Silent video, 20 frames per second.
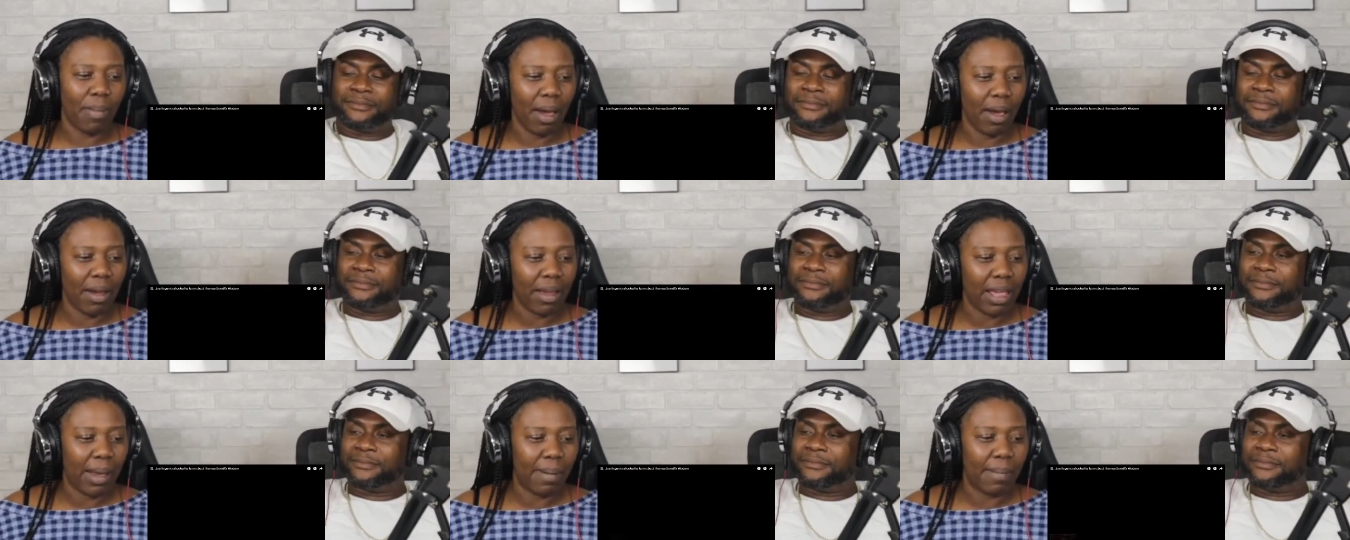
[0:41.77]
Speaker 1: I
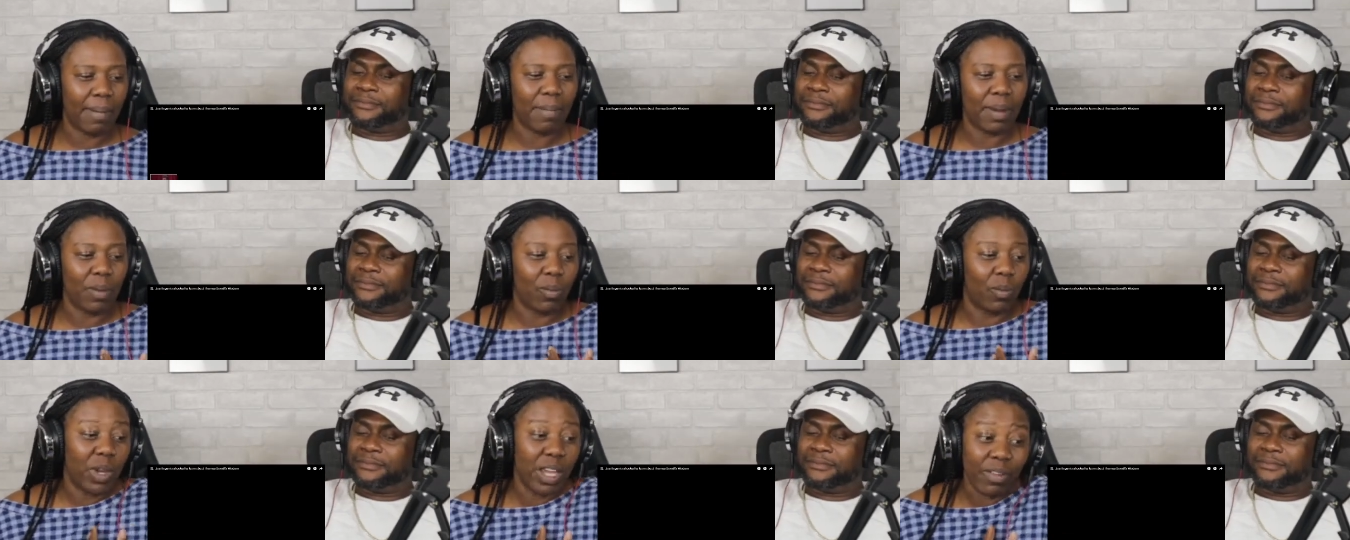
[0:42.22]
mean, we
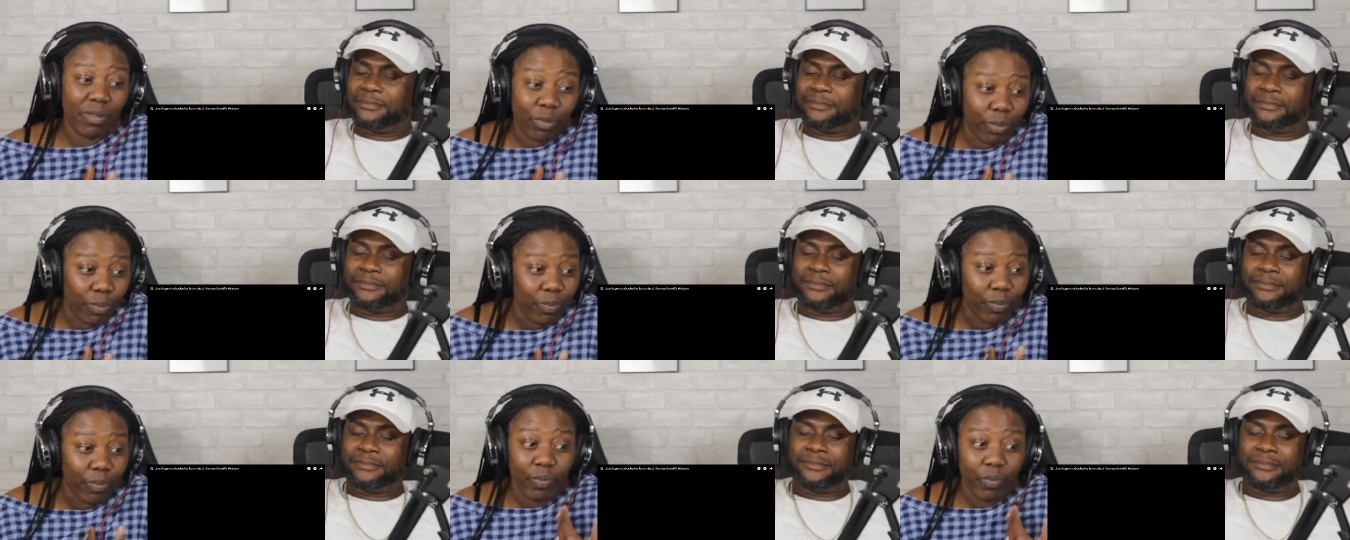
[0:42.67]

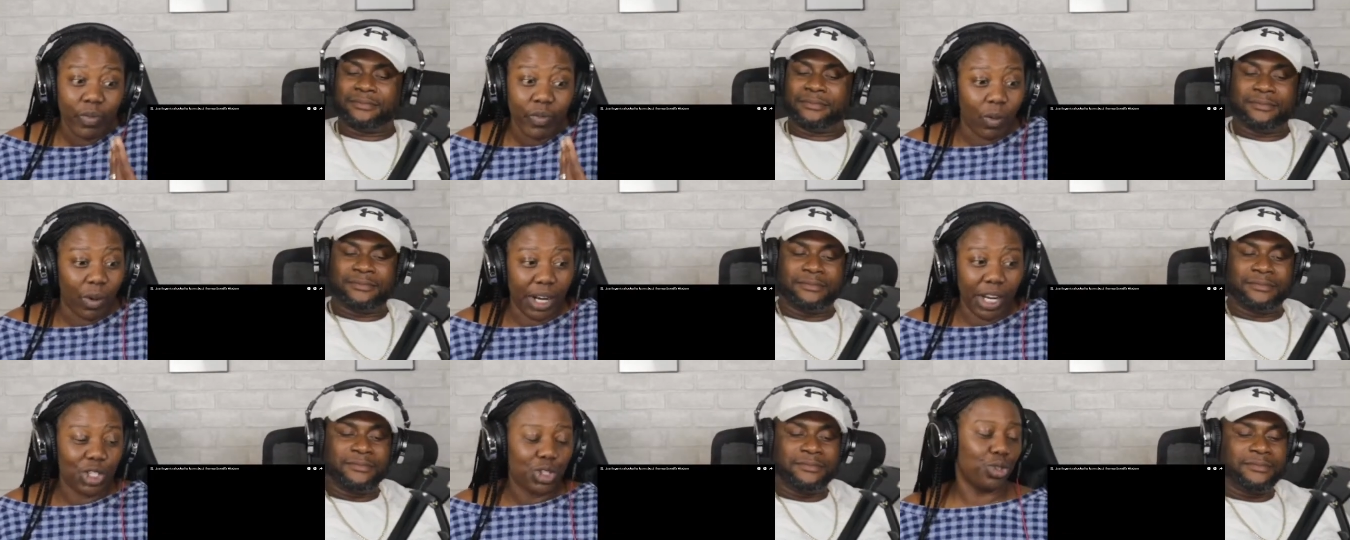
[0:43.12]
were
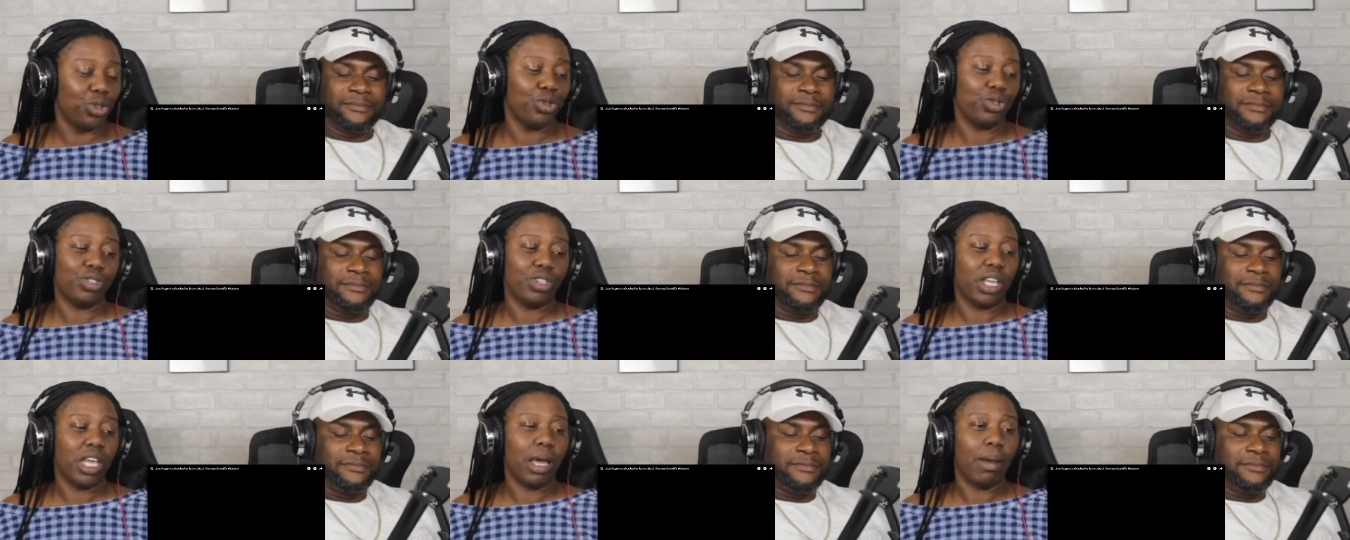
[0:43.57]
introduced to
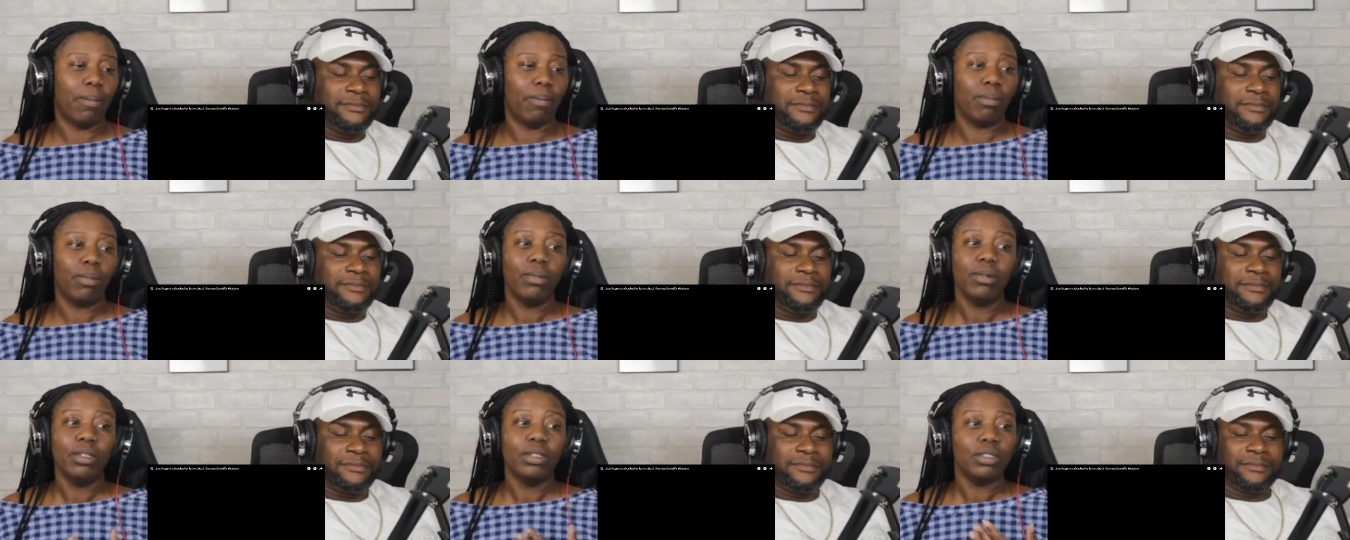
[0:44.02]
him,
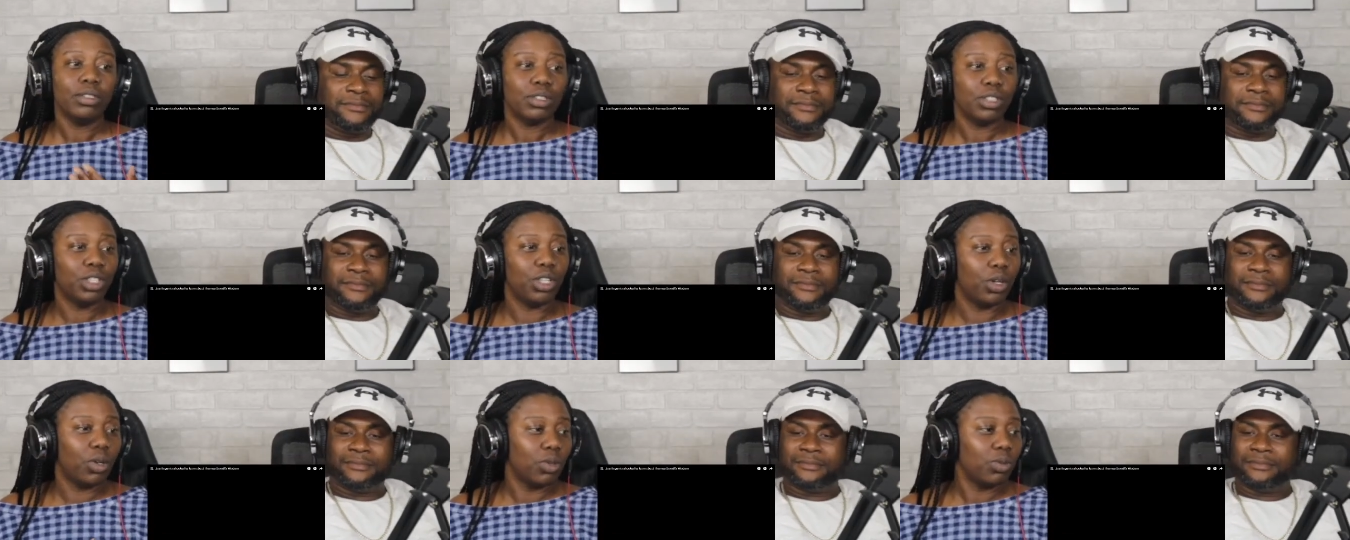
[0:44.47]
you know,
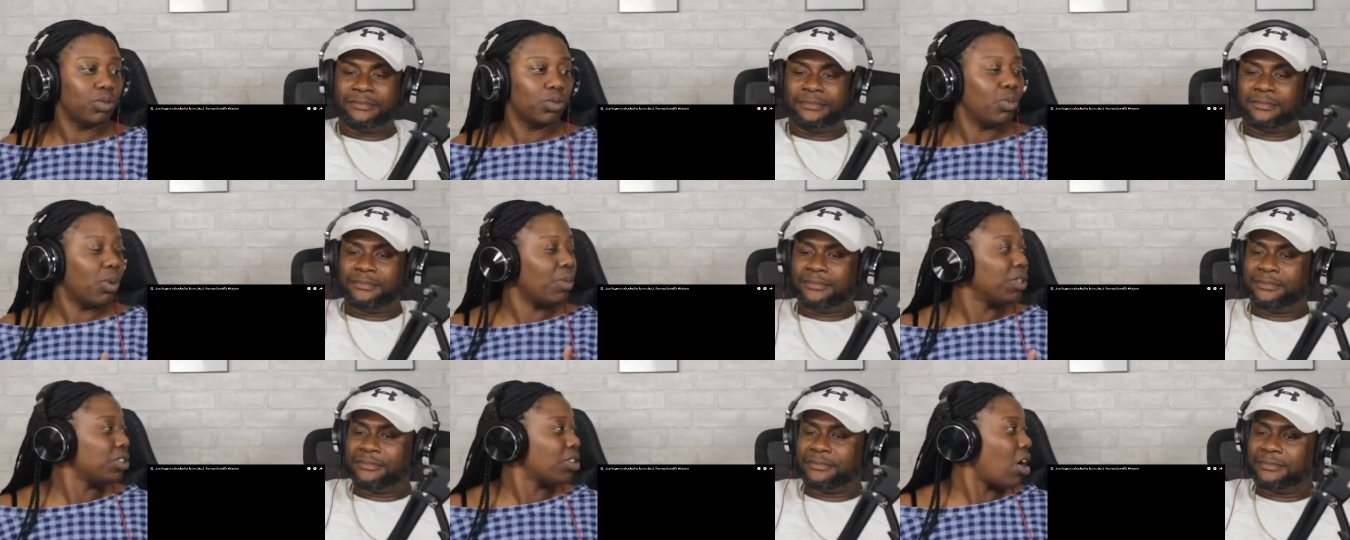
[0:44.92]
when we
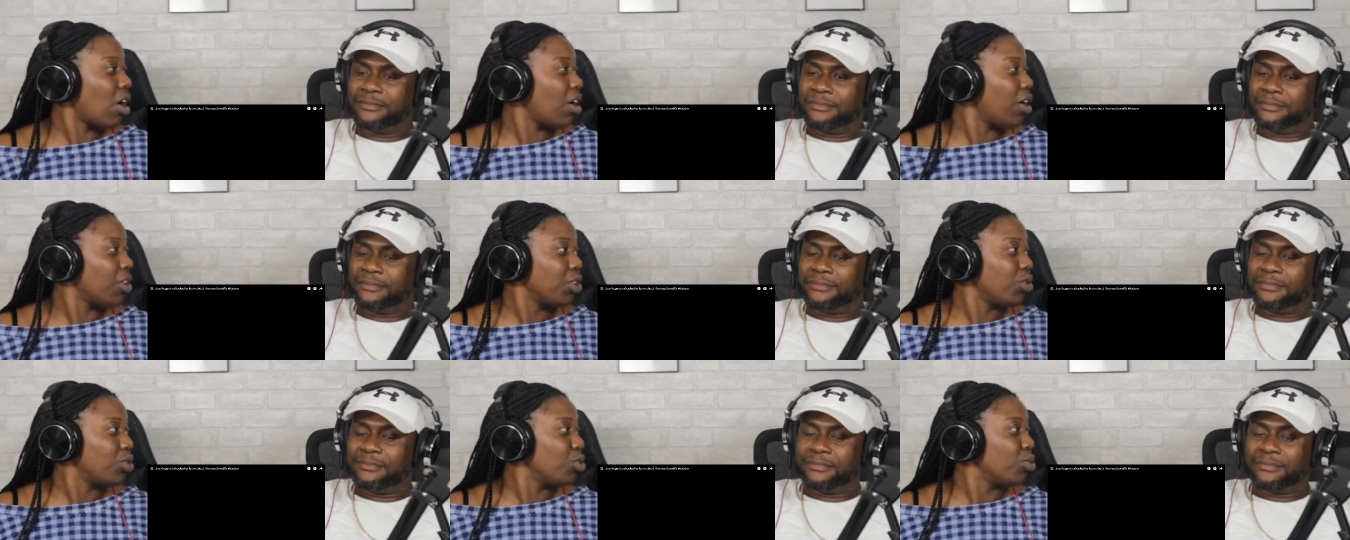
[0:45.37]
started the
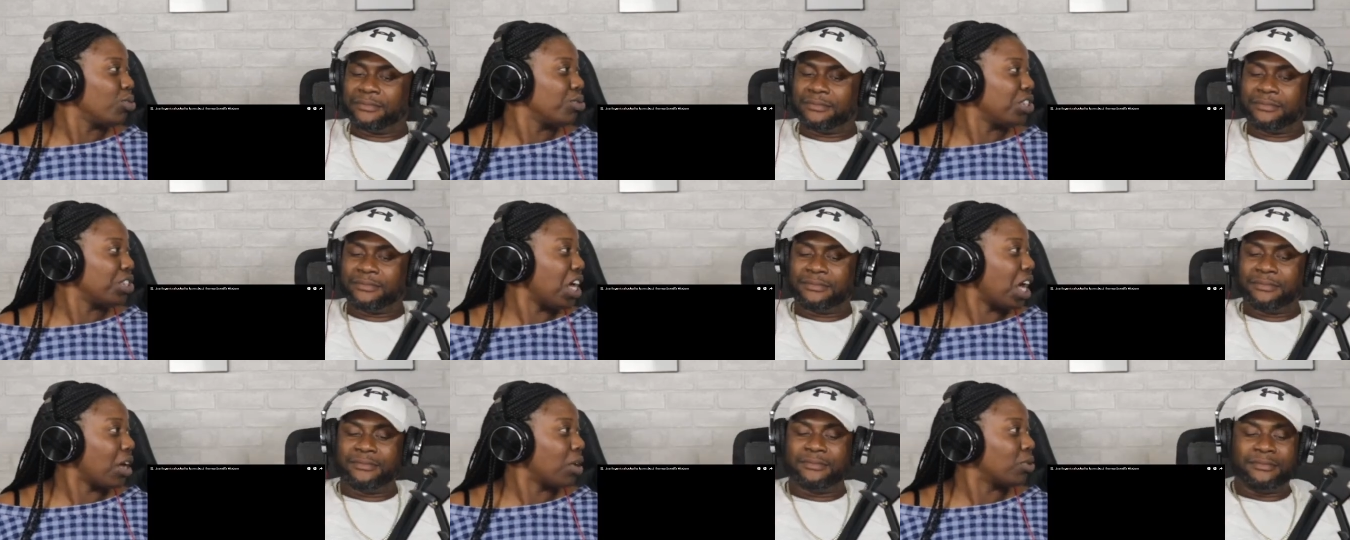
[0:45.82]
YouTube channel.
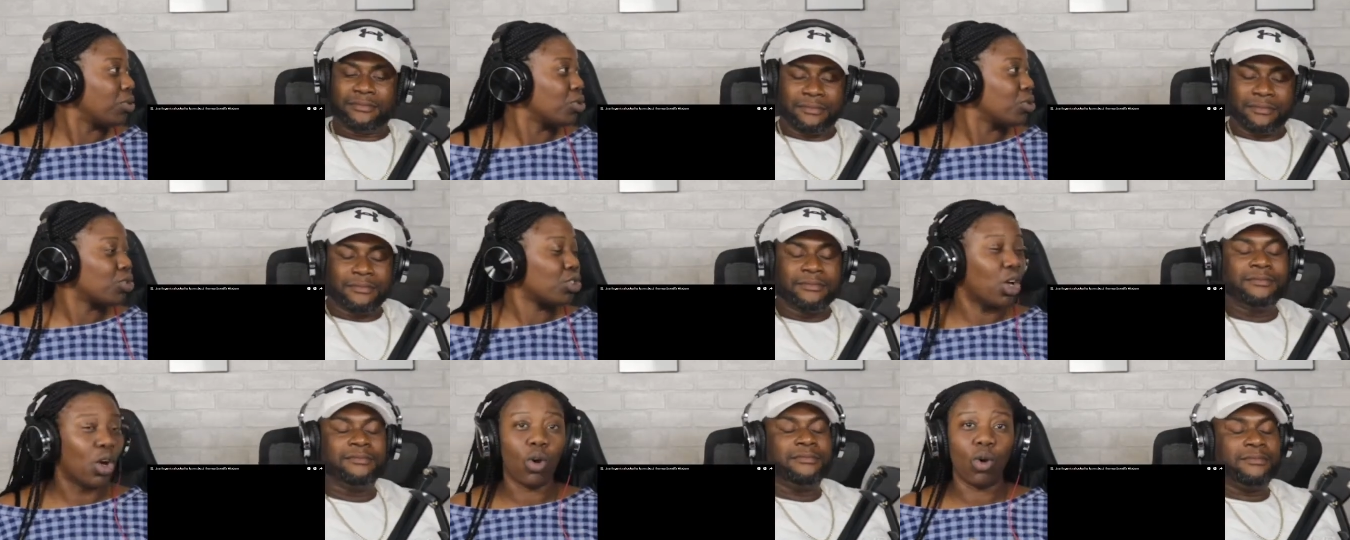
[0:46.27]

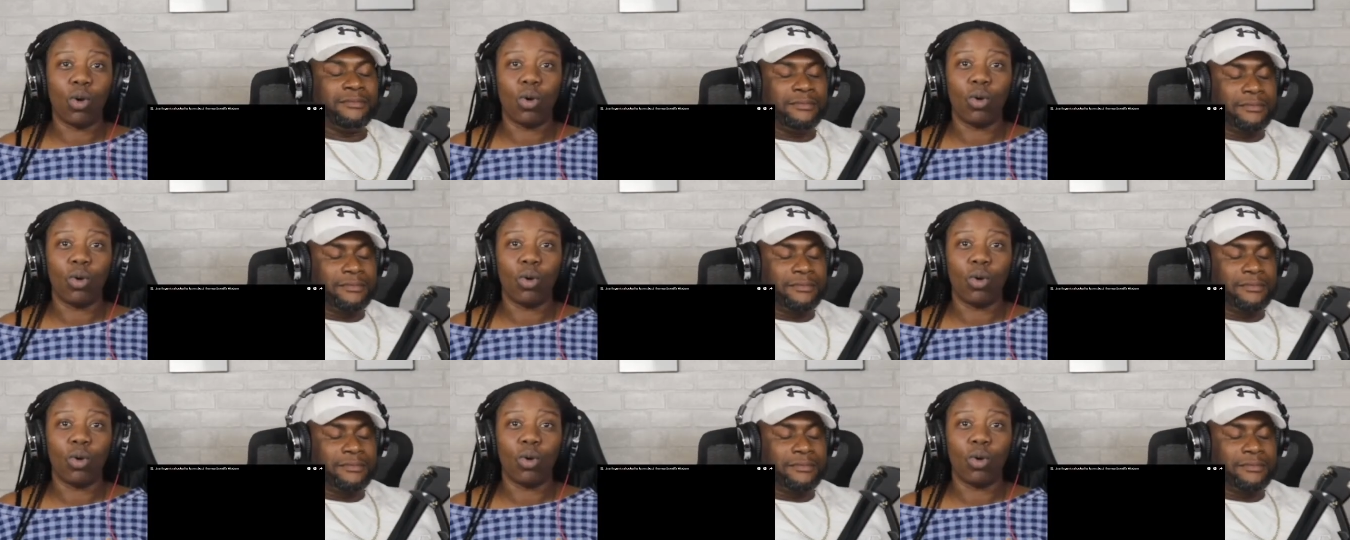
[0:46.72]
So